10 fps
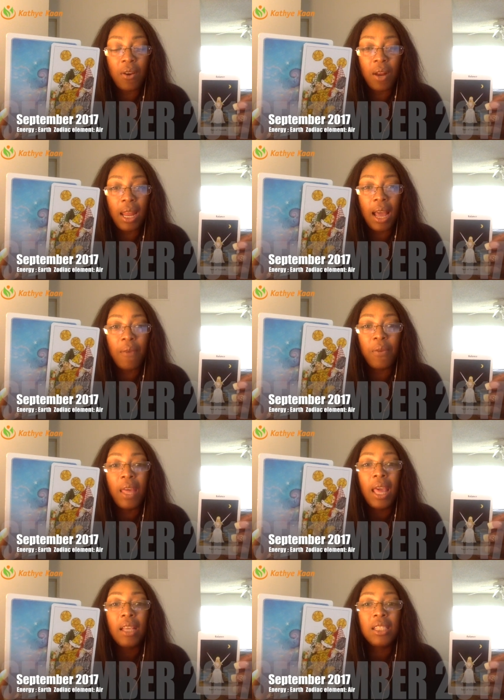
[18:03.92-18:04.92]
your life.
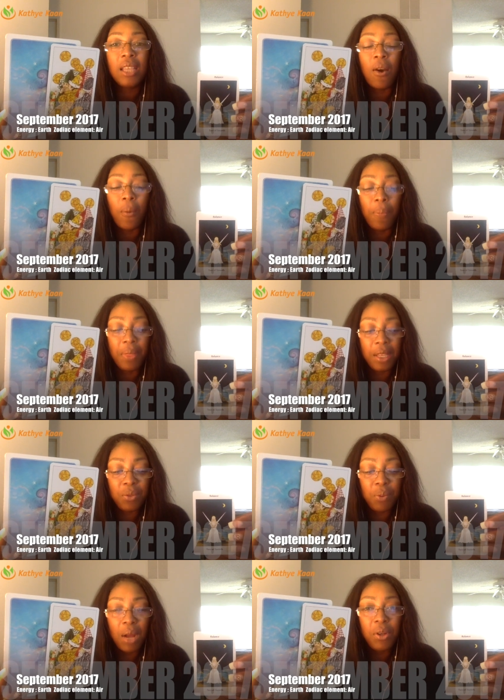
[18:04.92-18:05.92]
So
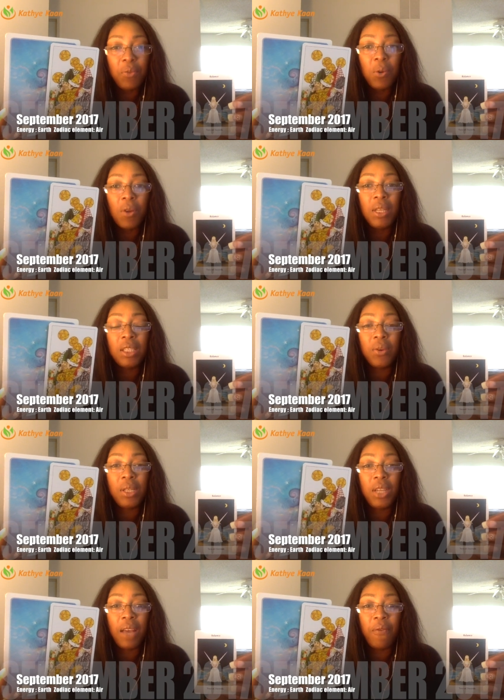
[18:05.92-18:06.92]
this round and round is
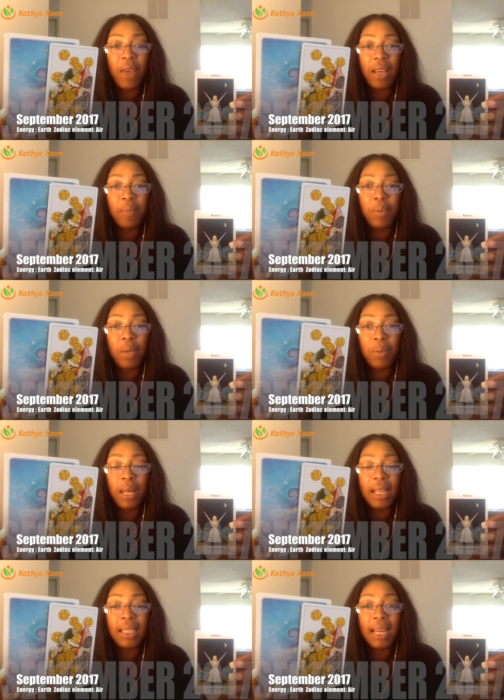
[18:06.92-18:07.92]
going to affect people
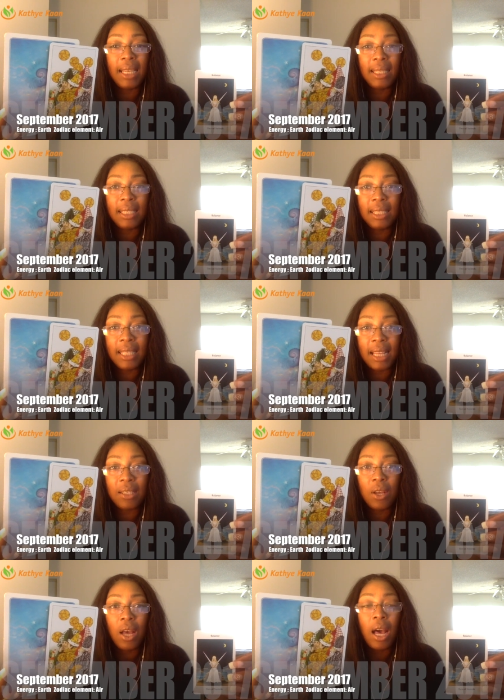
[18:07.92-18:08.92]
as lessons
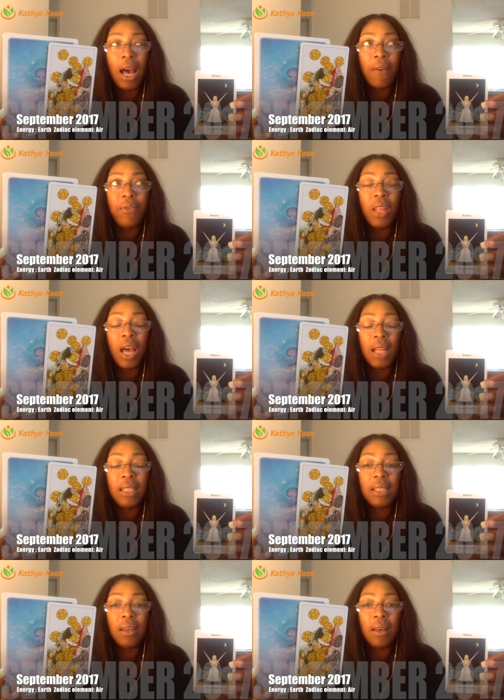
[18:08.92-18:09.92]
that have
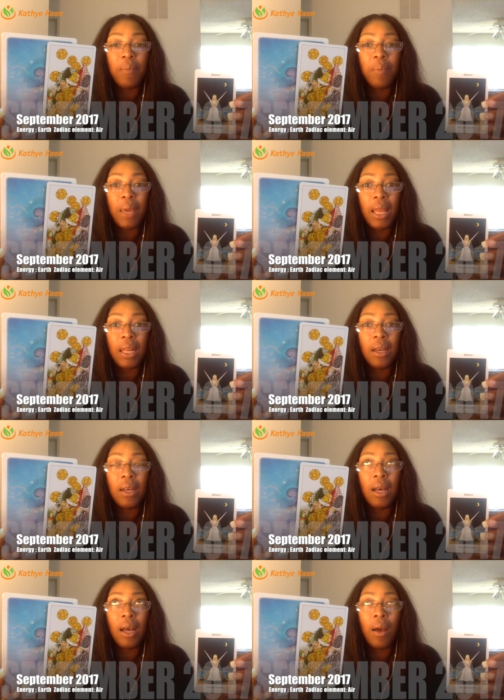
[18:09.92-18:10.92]
not been
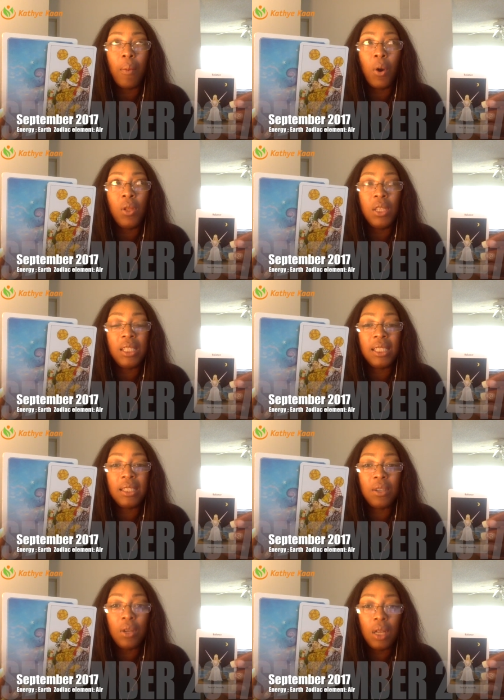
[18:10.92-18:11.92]

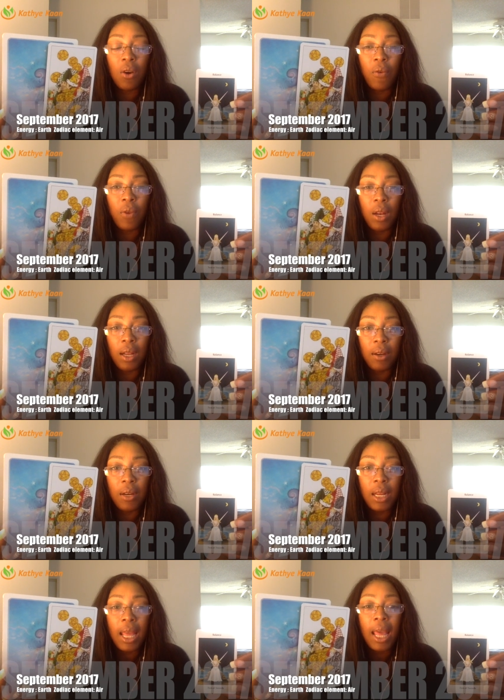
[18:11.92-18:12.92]
understood or
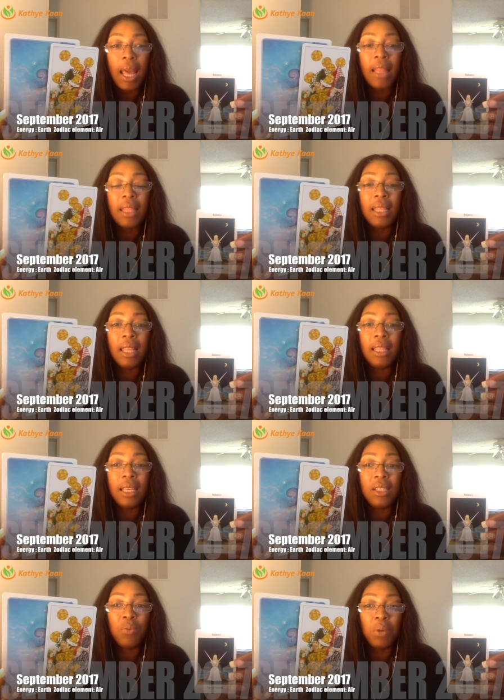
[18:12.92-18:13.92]
learned. And
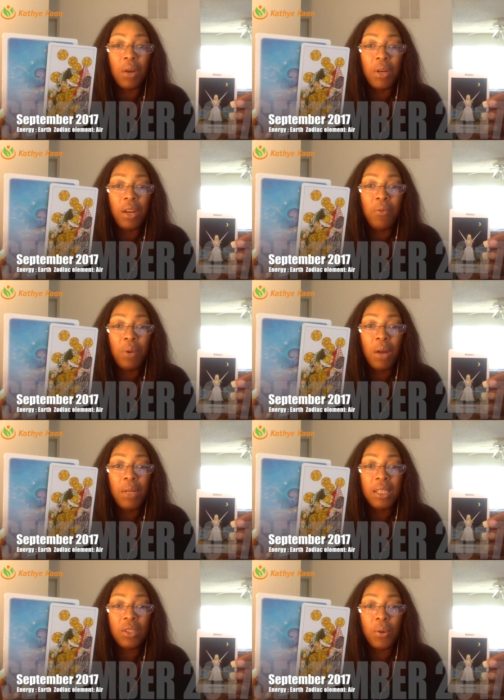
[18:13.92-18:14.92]
this round and
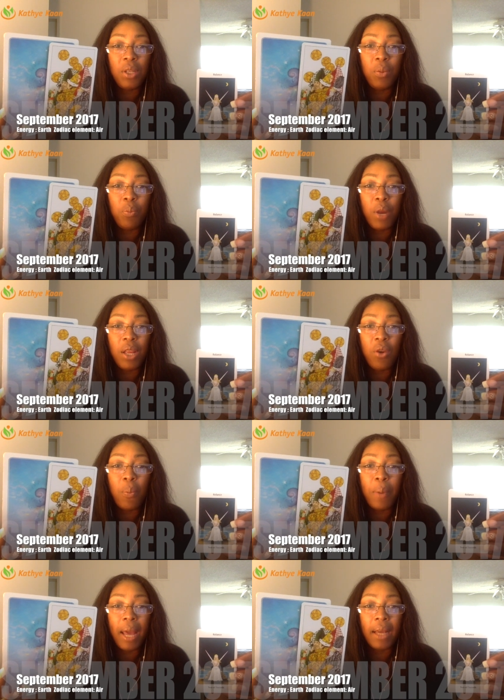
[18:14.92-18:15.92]
round is going to bring you
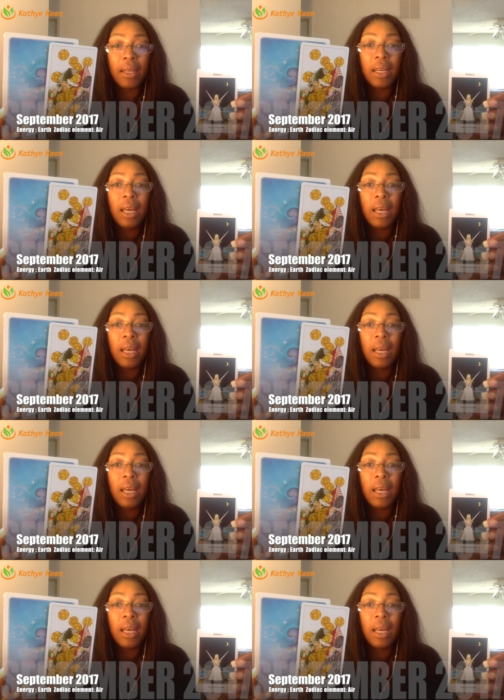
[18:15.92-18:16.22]
back